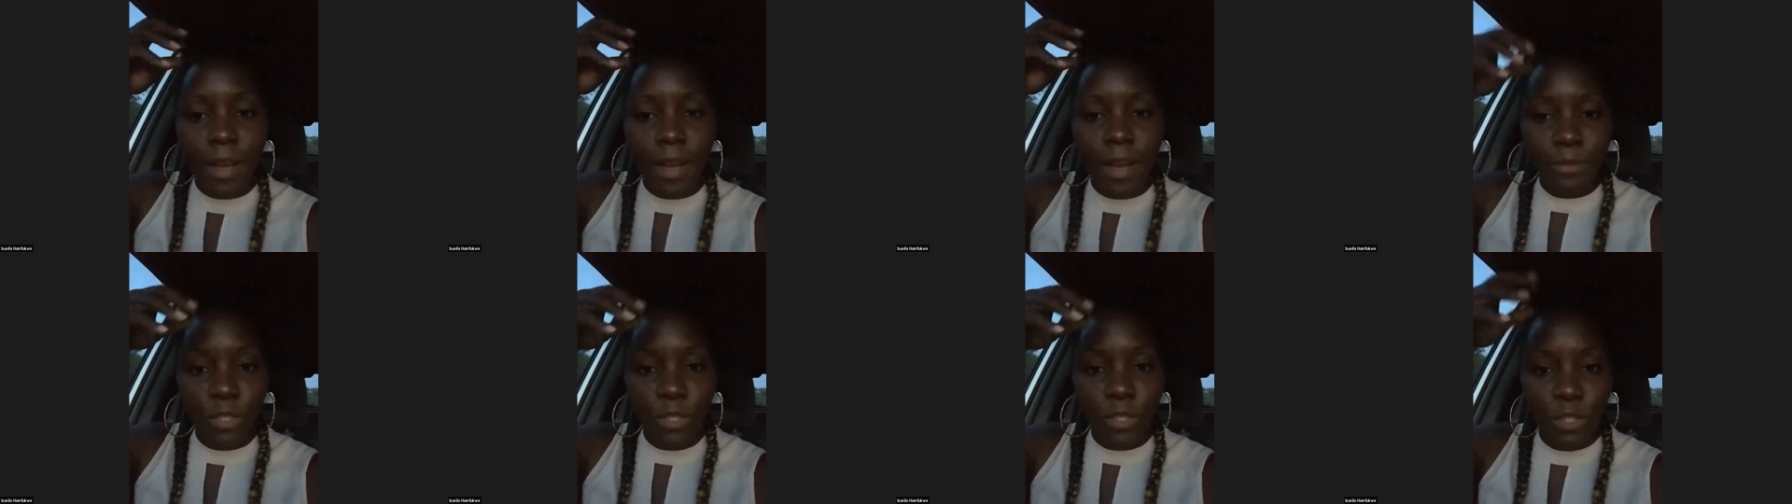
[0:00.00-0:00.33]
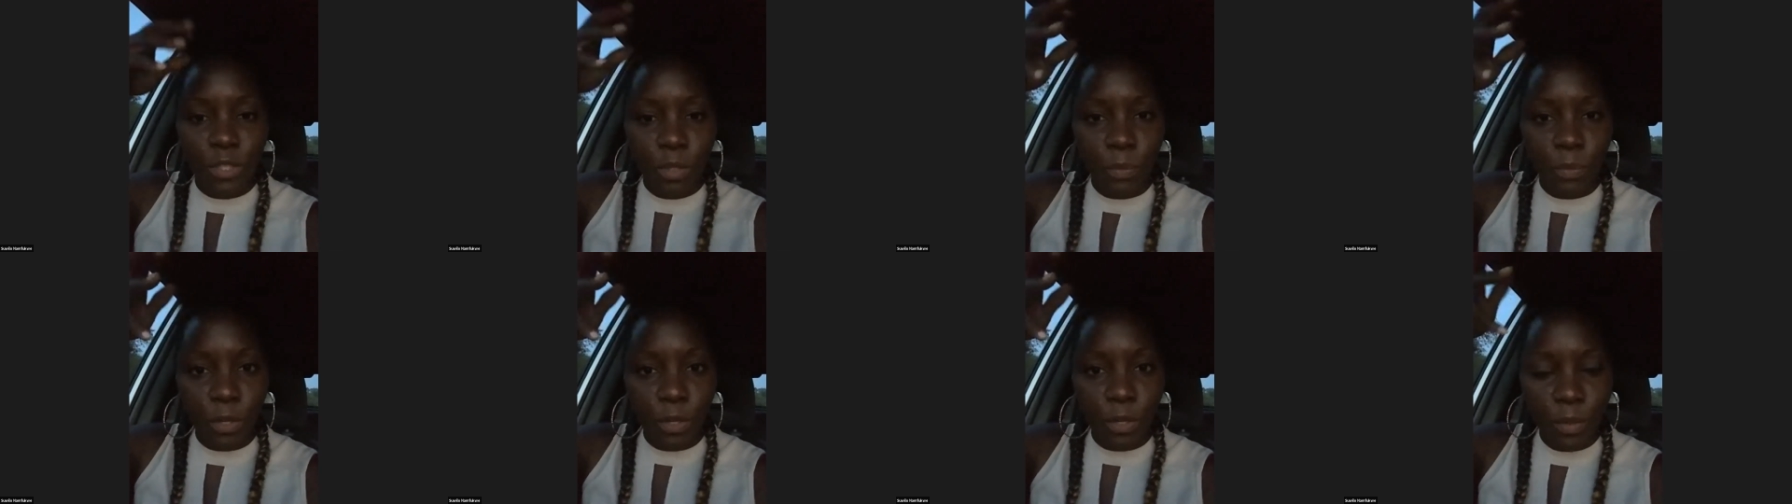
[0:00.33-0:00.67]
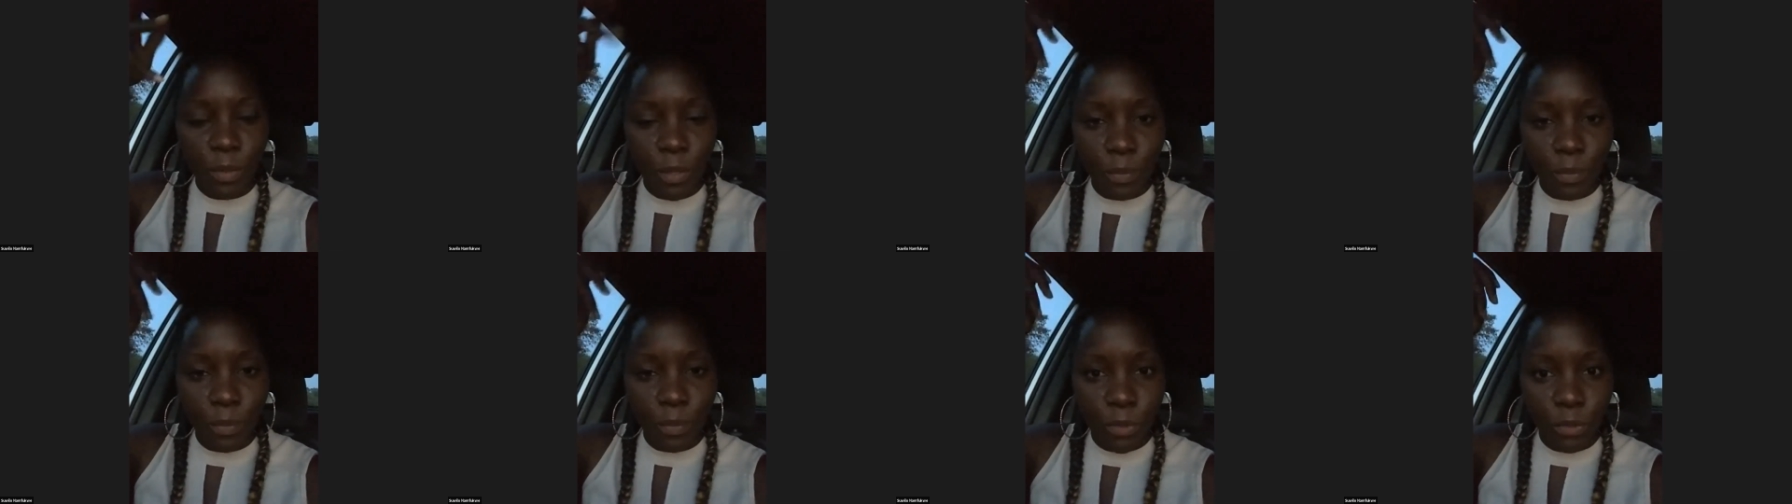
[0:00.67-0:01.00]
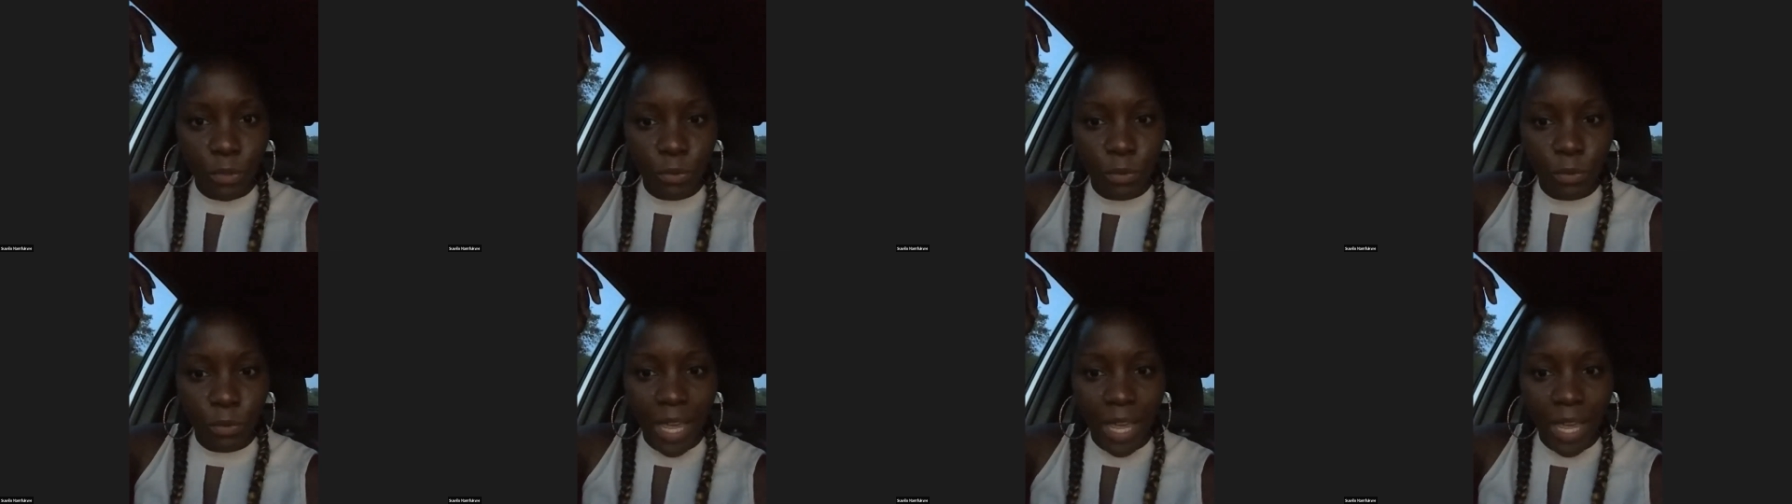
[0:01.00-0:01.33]
to support people
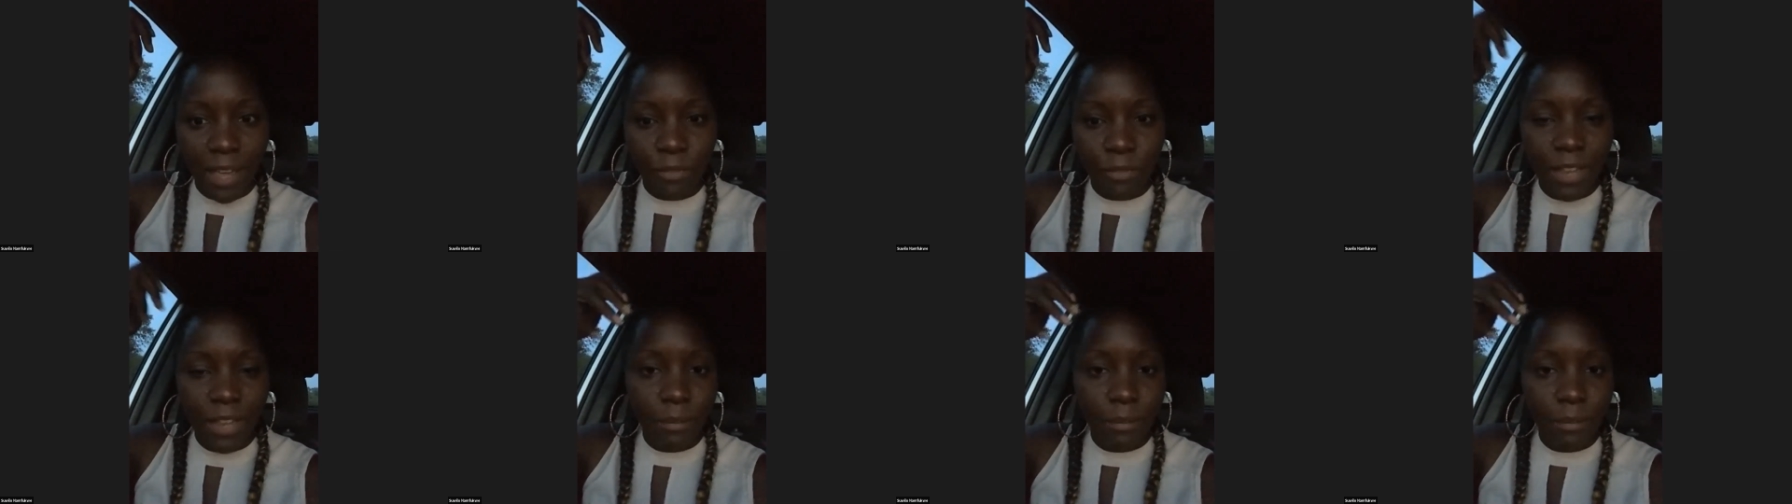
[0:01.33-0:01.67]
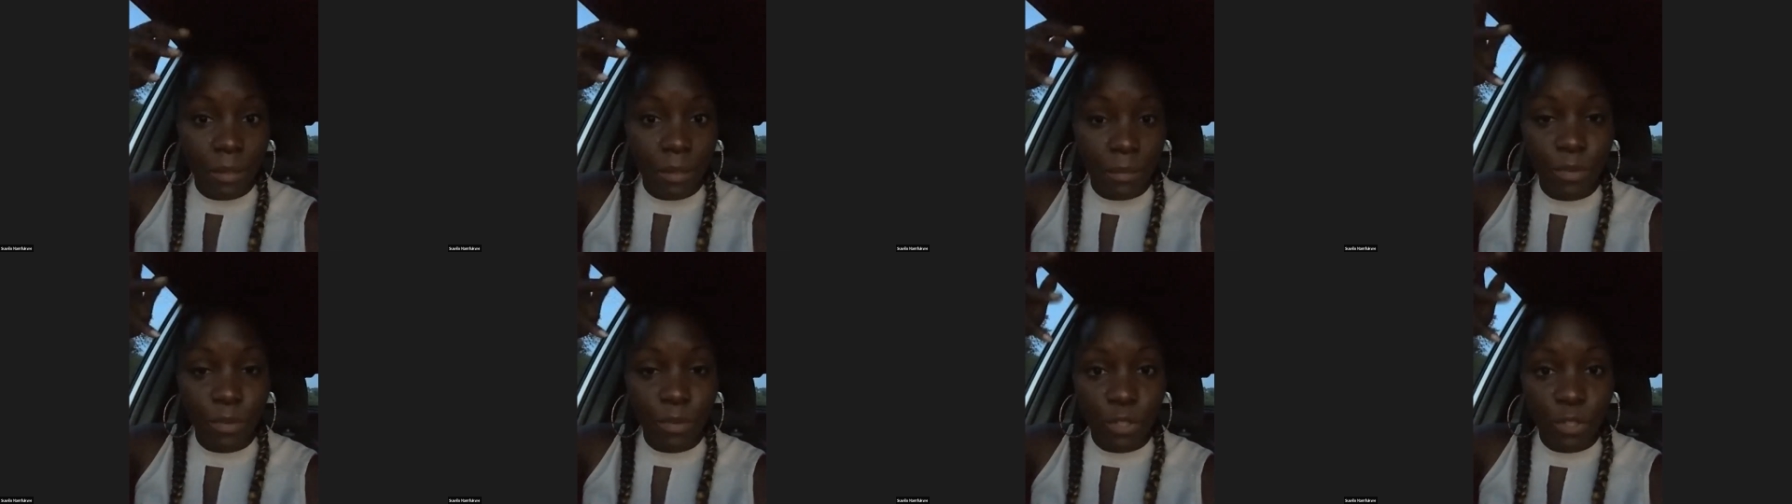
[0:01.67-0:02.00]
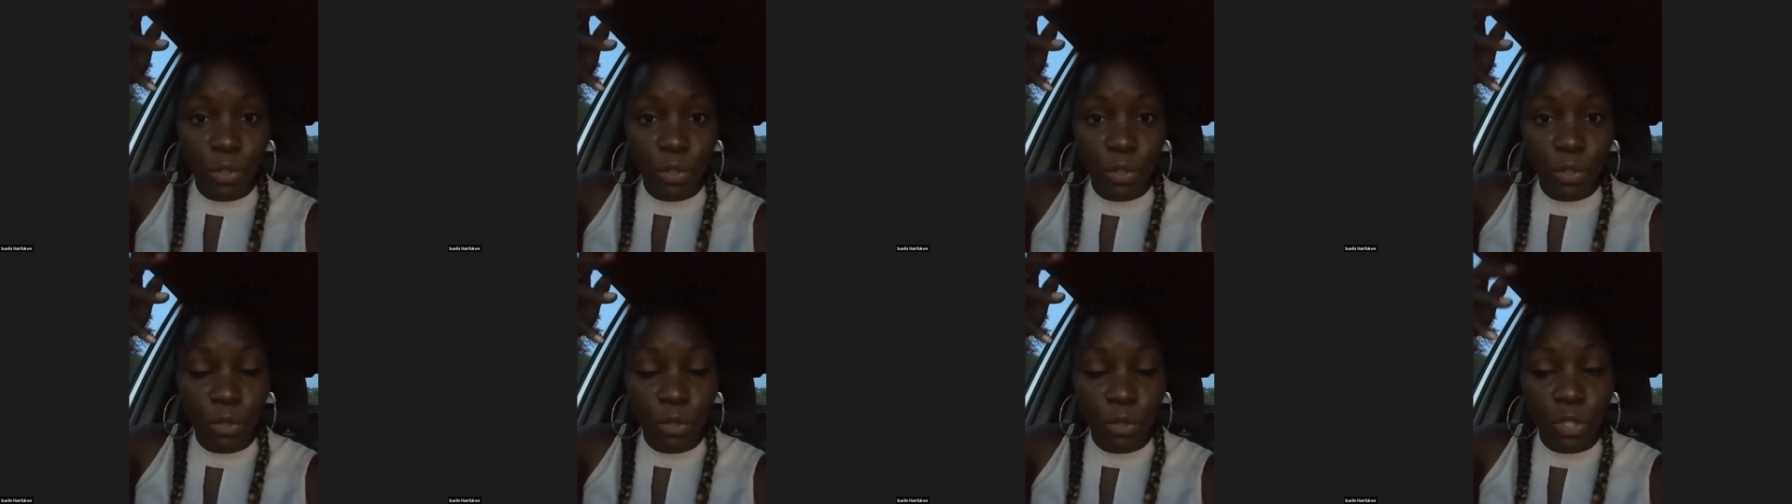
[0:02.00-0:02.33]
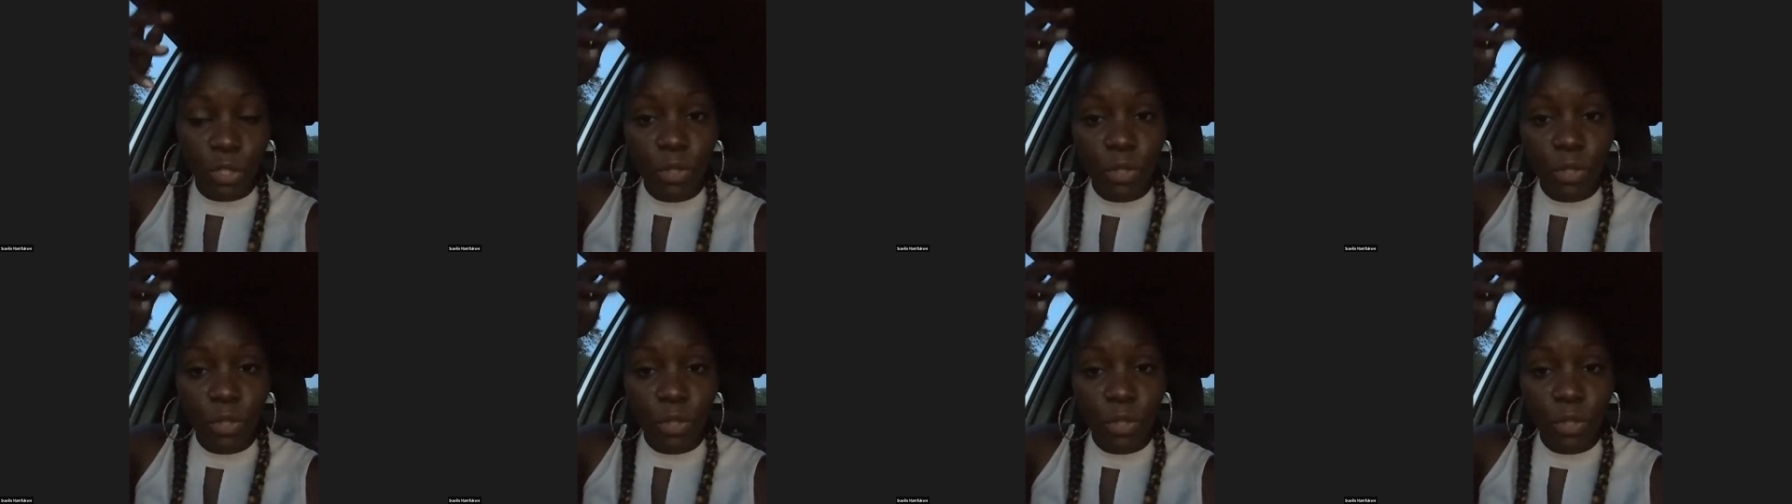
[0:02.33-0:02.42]
who have family members who are